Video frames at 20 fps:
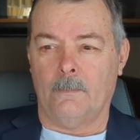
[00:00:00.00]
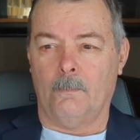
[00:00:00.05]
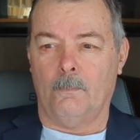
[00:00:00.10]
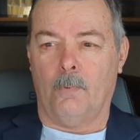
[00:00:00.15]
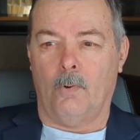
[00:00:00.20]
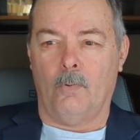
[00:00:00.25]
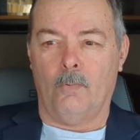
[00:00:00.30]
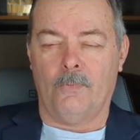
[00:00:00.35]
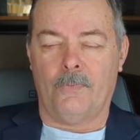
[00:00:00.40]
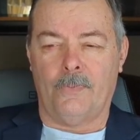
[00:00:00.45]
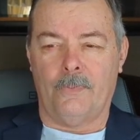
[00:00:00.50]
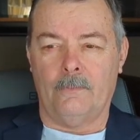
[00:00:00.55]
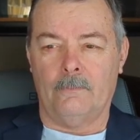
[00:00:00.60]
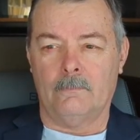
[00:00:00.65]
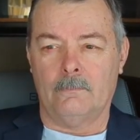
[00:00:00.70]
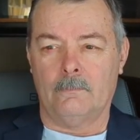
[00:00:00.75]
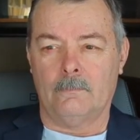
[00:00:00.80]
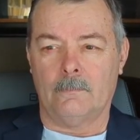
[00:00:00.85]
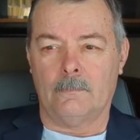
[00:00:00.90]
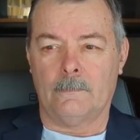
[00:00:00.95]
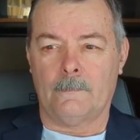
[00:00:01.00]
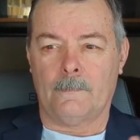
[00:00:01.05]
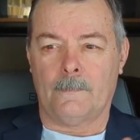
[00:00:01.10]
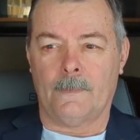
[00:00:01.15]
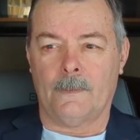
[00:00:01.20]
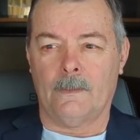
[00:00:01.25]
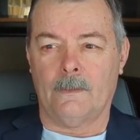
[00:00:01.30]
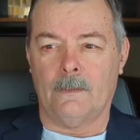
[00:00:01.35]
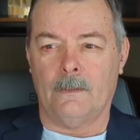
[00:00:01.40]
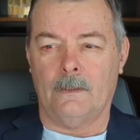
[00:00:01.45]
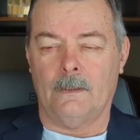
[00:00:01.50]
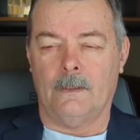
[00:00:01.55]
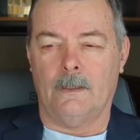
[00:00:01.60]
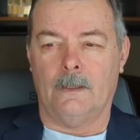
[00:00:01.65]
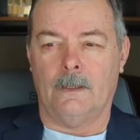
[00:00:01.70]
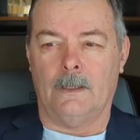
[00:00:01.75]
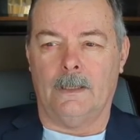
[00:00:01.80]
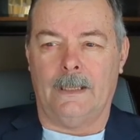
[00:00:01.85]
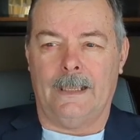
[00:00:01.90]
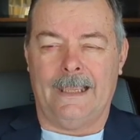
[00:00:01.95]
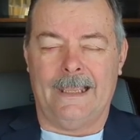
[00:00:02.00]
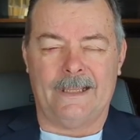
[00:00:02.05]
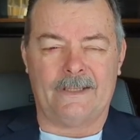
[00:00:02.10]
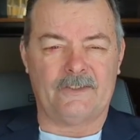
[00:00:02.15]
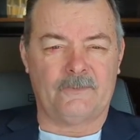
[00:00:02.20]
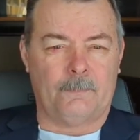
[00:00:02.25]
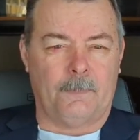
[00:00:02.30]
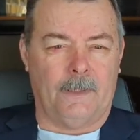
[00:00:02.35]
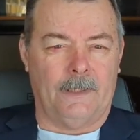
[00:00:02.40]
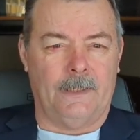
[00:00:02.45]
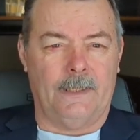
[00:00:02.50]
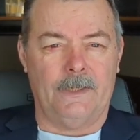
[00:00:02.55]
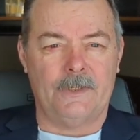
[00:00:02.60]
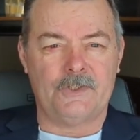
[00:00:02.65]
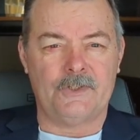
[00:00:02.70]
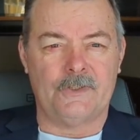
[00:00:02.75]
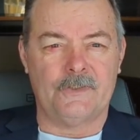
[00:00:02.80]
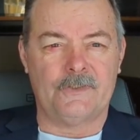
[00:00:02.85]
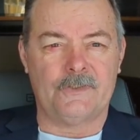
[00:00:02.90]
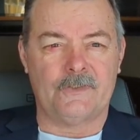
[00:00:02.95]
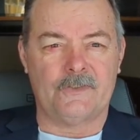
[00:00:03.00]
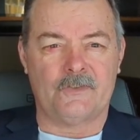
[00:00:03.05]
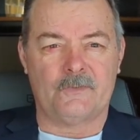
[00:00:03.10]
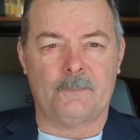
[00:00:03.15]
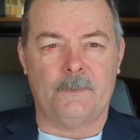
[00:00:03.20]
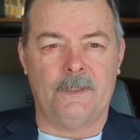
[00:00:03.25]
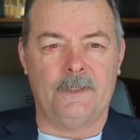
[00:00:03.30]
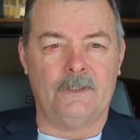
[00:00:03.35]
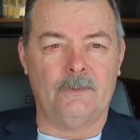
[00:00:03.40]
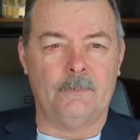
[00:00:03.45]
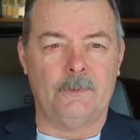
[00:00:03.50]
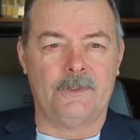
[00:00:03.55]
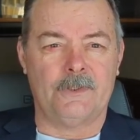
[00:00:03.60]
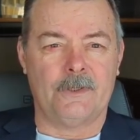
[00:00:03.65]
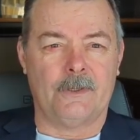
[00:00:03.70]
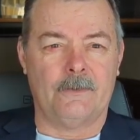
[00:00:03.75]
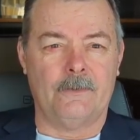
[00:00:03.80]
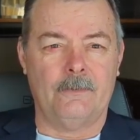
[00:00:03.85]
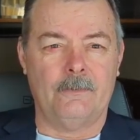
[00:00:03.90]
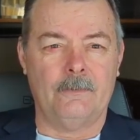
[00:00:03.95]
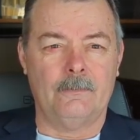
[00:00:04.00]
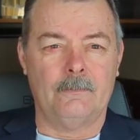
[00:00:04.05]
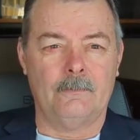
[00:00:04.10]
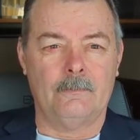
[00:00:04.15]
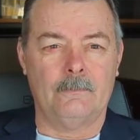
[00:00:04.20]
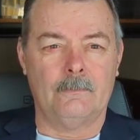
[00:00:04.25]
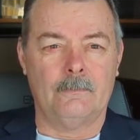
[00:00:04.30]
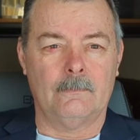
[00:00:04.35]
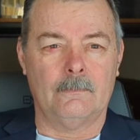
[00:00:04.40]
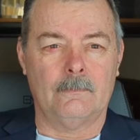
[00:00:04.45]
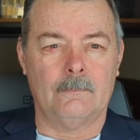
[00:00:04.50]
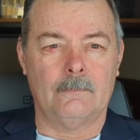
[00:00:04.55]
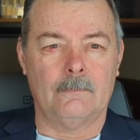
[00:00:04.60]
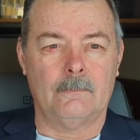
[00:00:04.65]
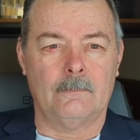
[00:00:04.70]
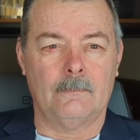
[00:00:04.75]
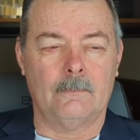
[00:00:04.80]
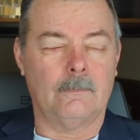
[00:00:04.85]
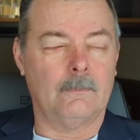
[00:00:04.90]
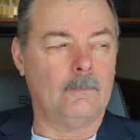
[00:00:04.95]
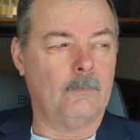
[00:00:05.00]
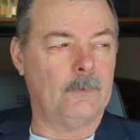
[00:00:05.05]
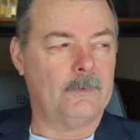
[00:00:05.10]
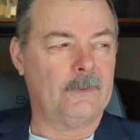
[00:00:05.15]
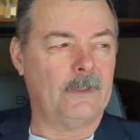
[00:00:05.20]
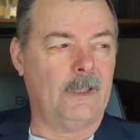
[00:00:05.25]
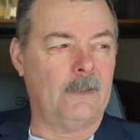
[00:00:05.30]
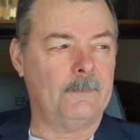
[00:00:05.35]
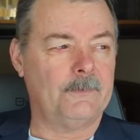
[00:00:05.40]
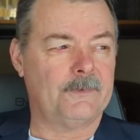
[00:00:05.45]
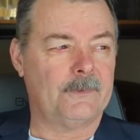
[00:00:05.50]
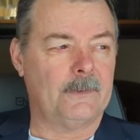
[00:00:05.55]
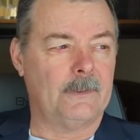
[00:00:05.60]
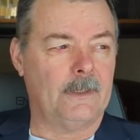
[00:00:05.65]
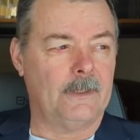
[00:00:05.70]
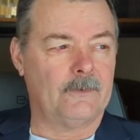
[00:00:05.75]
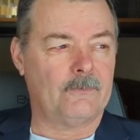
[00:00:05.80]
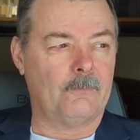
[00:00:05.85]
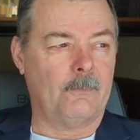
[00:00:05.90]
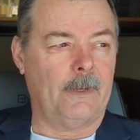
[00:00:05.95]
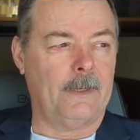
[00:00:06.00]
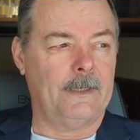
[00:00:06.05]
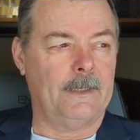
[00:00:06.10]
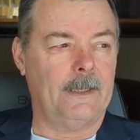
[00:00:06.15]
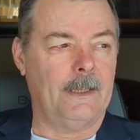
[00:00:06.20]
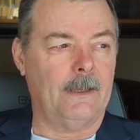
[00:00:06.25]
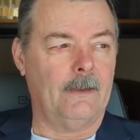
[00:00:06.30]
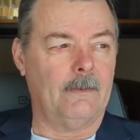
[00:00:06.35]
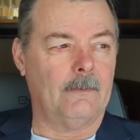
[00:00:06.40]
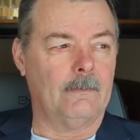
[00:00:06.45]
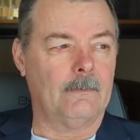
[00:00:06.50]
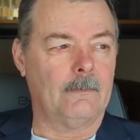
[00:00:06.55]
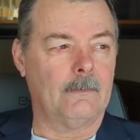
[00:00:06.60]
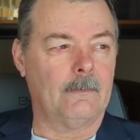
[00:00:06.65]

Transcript: Both uh, explanations speak to each other. What time is it? It's right now.